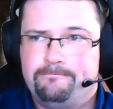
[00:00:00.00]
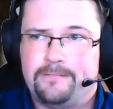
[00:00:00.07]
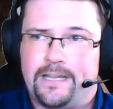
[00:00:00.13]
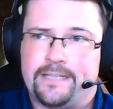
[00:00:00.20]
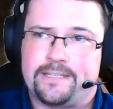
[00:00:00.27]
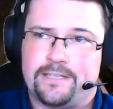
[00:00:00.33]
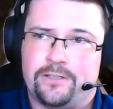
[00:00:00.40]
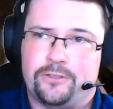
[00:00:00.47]

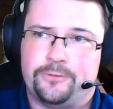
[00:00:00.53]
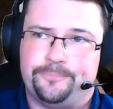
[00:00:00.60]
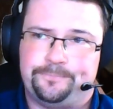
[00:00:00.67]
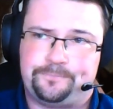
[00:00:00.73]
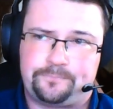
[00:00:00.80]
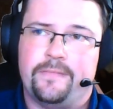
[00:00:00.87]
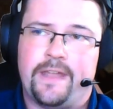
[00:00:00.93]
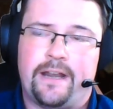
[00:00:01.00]
And so
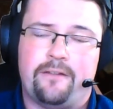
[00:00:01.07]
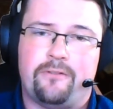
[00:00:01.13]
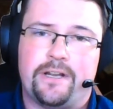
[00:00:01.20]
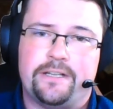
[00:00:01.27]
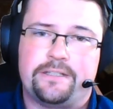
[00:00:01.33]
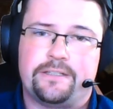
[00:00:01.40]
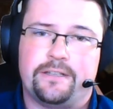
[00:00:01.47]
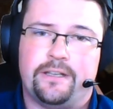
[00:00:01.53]
then I
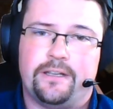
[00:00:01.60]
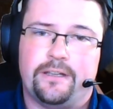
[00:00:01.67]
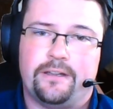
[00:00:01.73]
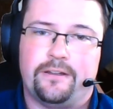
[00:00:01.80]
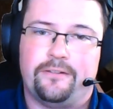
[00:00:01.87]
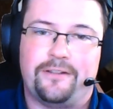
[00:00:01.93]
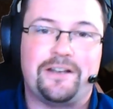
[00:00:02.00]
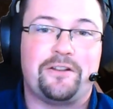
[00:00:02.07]
went
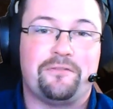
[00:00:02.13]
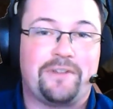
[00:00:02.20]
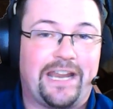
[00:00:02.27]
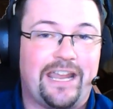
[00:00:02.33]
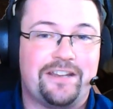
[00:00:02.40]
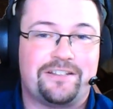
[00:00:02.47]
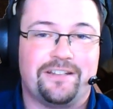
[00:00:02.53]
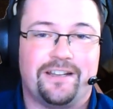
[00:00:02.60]
on
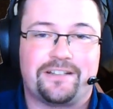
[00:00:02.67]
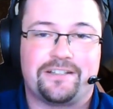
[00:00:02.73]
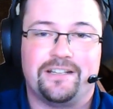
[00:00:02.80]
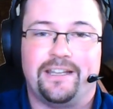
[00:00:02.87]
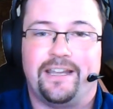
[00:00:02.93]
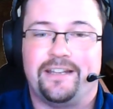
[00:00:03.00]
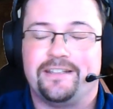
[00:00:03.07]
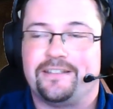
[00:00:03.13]
vacation
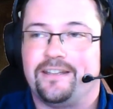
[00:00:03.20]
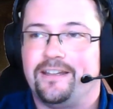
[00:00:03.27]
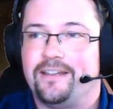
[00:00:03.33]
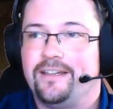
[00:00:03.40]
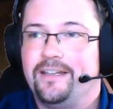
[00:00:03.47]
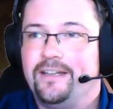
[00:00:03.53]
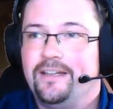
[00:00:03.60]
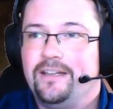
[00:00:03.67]
actually, and
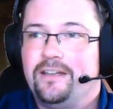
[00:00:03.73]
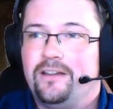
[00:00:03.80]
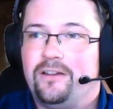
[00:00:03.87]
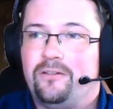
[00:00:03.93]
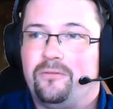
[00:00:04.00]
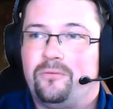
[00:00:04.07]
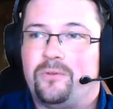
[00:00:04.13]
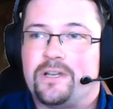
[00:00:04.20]

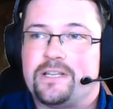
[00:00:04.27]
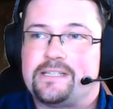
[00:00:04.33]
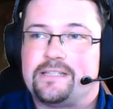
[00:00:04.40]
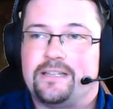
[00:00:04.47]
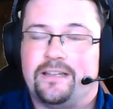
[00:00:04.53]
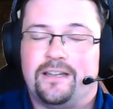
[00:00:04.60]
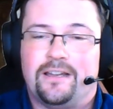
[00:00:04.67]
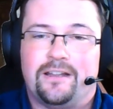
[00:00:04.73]

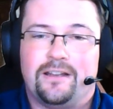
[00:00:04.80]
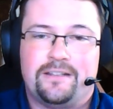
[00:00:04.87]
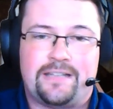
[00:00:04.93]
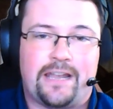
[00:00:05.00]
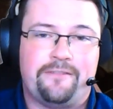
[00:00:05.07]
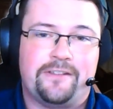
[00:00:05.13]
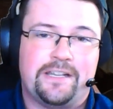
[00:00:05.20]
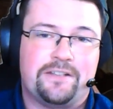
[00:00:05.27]
was
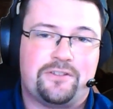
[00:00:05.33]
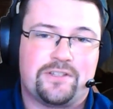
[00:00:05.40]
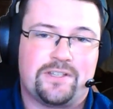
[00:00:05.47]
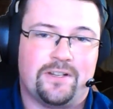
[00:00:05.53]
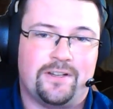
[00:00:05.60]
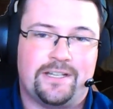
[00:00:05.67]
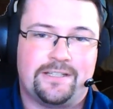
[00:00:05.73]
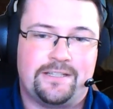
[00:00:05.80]
diving into
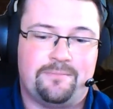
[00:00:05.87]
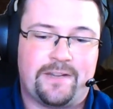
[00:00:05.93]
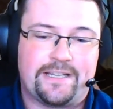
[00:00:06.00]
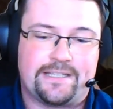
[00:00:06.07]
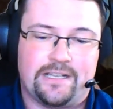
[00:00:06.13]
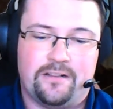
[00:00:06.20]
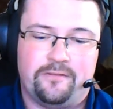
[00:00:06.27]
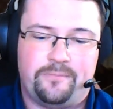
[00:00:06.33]
Solidity
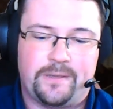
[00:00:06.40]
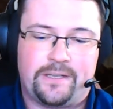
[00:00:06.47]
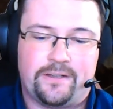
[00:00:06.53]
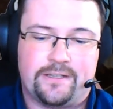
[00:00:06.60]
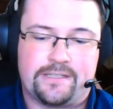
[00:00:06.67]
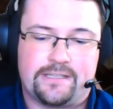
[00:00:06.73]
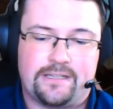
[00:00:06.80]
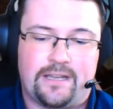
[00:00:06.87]
myself,
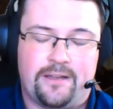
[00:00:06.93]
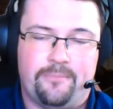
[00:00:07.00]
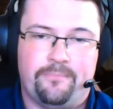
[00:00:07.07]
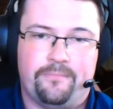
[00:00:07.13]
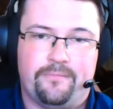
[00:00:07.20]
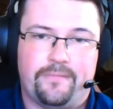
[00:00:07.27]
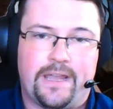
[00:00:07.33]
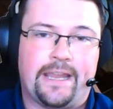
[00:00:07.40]
because
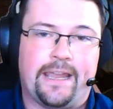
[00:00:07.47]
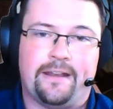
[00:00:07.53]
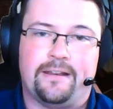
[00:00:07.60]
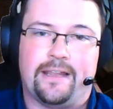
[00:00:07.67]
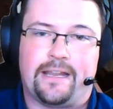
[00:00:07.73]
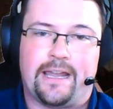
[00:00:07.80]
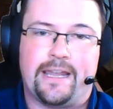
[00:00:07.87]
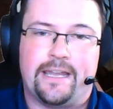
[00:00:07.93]
again,
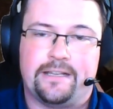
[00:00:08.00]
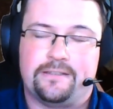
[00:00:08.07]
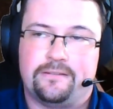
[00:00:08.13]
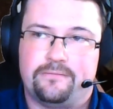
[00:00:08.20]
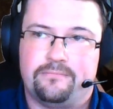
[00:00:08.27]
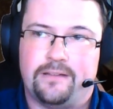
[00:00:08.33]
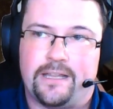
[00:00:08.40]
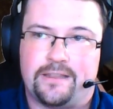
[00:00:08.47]
like I had
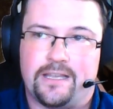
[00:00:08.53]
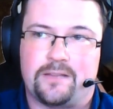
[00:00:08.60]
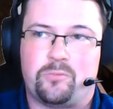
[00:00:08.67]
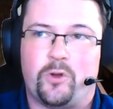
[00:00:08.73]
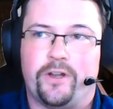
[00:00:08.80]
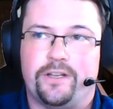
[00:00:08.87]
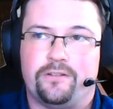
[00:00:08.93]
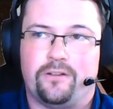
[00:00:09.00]
at that
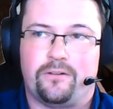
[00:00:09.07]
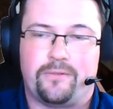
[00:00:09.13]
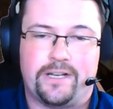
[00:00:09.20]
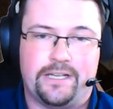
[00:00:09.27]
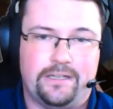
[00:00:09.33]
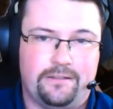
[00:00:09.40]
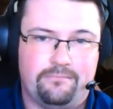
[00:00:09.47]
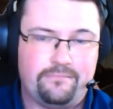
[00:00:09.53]
point
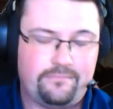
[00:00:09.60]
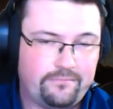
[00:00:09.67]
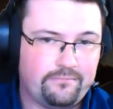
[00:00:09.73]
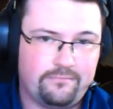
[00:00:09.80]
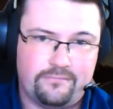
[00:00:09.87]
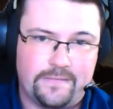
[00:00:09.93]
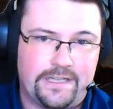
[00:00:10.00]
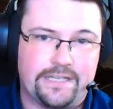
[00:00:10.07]
already
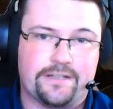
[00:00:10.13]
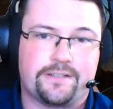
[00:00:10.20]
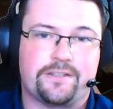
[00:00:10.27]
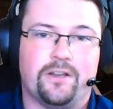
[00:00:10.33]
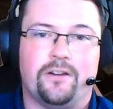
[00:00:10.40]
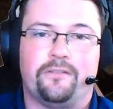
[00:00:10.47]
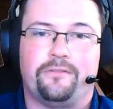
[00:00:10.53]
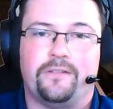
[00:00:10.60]
years
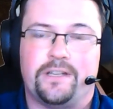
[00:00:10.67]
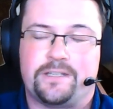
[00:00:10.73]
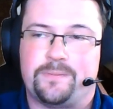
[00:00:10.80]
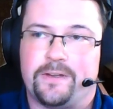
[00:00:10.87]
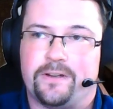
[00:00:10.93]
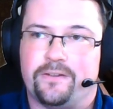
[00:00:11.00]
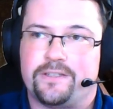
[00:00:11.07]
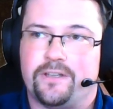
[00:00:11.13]
of
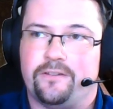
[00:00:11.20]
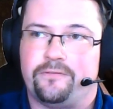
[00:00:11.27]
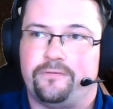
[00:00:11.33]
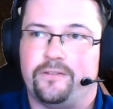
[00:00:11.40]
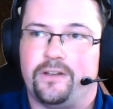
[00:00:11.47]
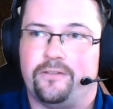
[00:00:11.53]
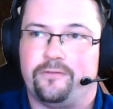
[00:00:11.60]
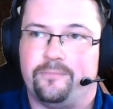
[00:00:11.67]
experience
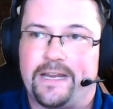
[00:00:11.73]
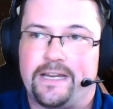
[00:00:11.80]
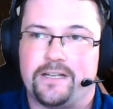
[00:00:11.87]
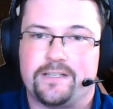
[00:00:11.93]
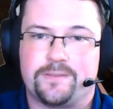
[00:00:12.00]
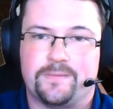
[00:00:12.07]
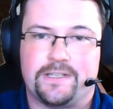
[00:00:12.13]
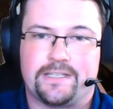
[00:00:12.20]
of
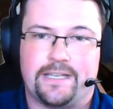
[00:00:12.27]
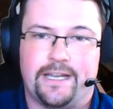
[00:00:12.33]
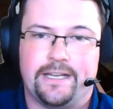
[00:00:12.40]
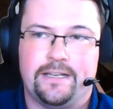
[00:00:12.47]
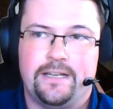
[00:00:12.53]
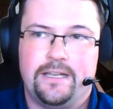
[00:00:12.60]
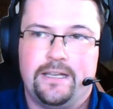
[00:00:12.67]
mechanism design,